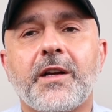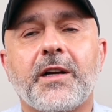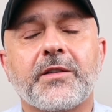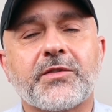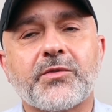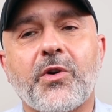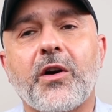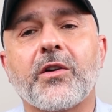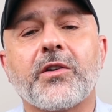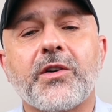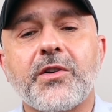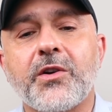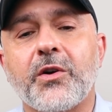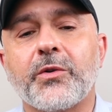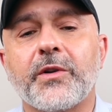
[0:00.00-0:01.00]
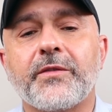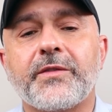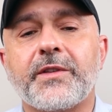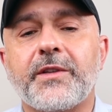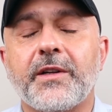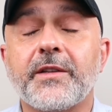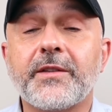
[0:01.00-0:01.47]
stronger note
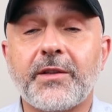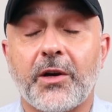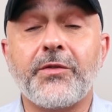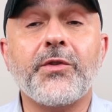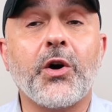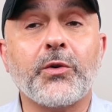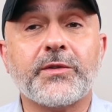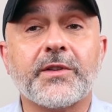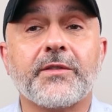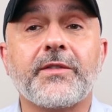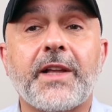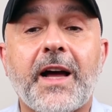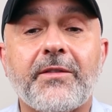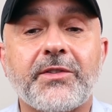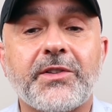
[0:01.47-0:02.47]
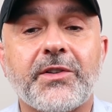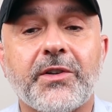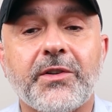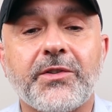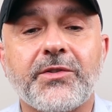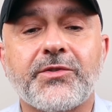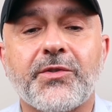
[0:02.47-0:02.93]
of notes of lavender
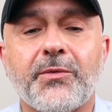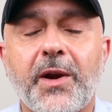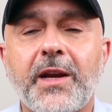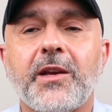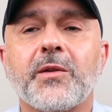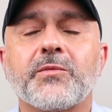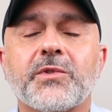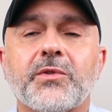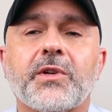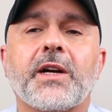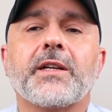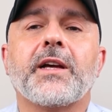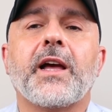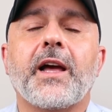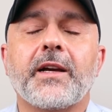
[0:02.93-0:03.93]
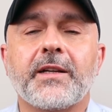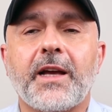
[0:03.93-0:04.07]
and geranium to kind of